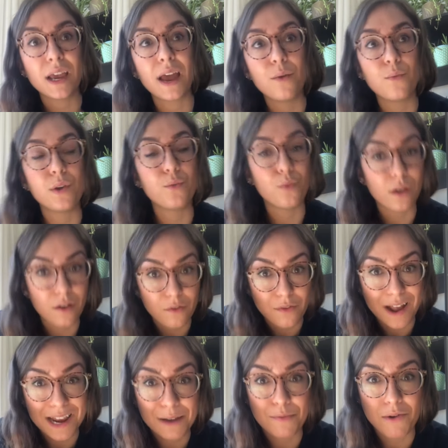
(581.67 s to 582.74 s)
and we will
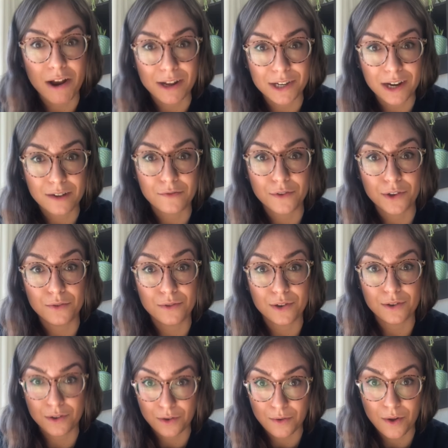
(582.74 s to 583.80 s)
find a project for you to
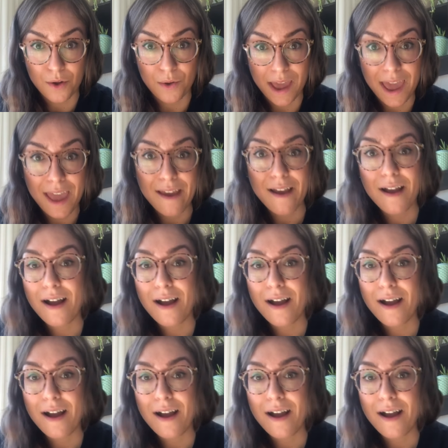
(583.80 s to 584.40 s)
do, okay?